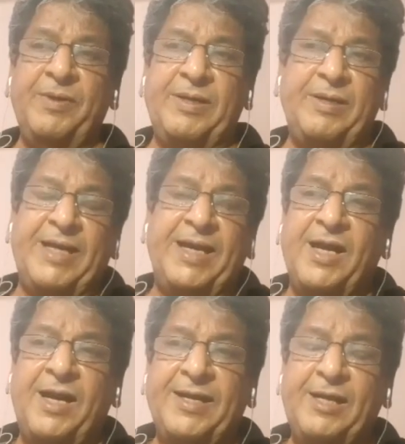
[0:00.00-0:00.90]

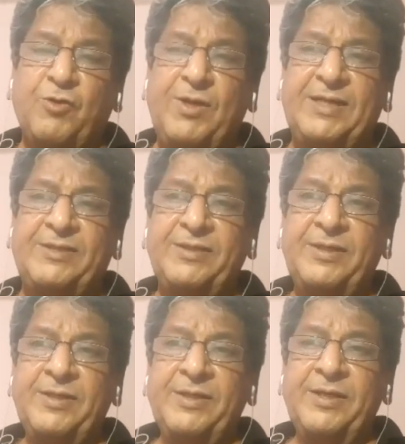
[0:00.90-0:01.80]
die-hard alcoholics,
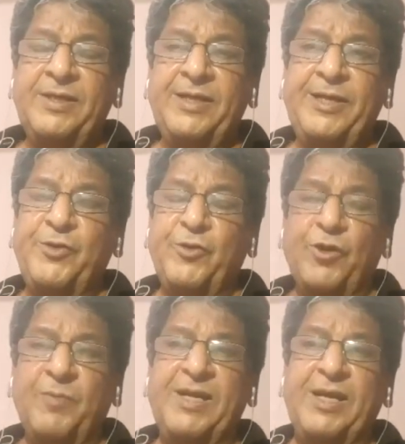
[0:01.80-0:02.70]

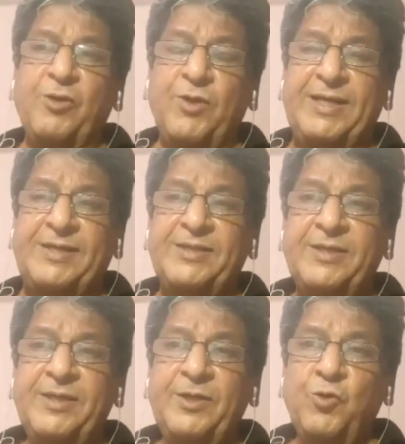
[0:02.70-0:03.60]
incurable alcoholics
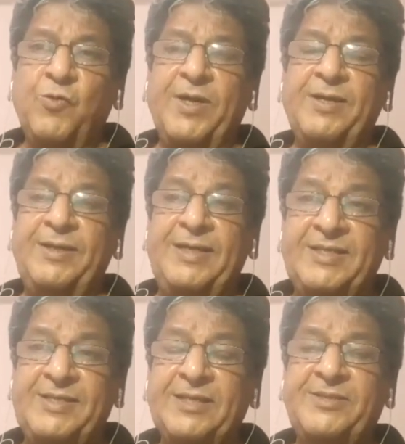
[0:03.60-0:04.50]
who are
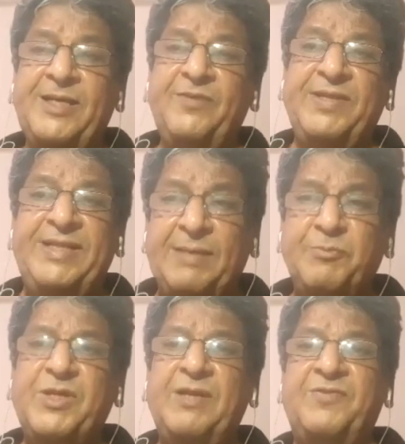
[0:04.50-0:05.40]
disgusted with
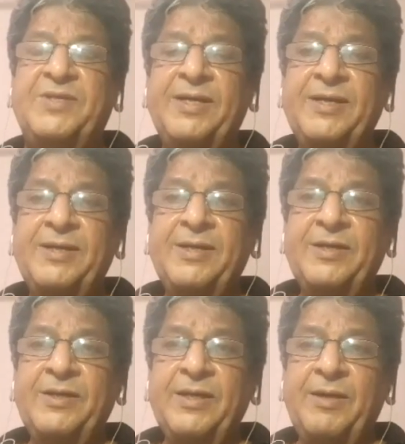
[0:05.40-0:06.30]
themselves
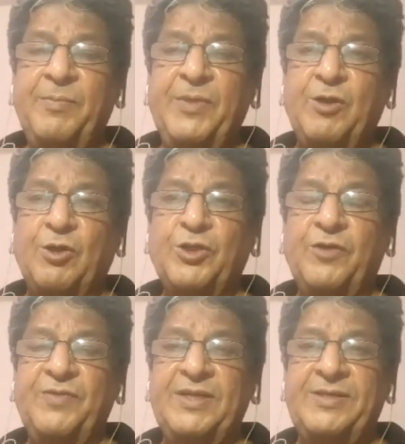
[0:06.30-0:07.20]
because
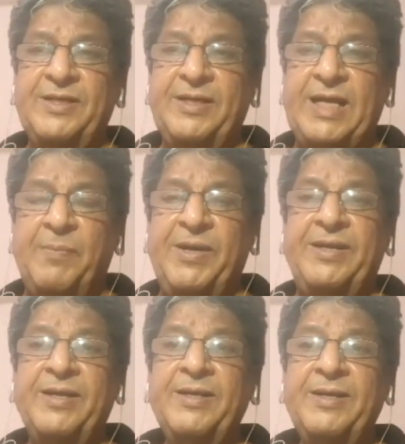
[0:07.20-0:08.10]
of this habit.
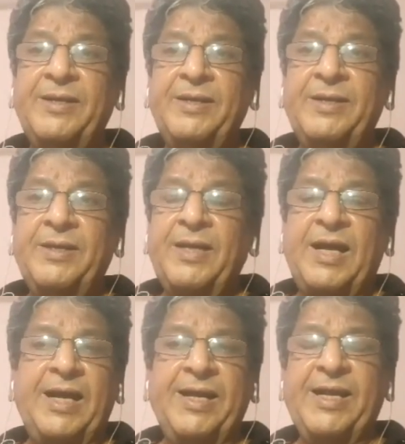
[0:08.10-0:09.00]

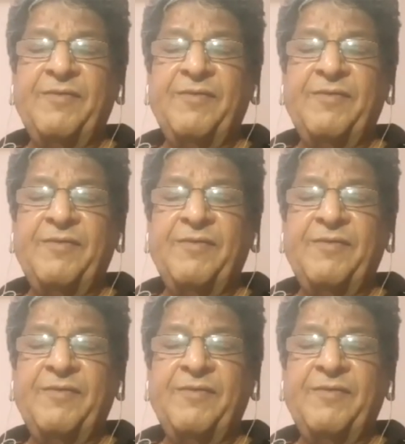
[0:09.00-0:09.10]
I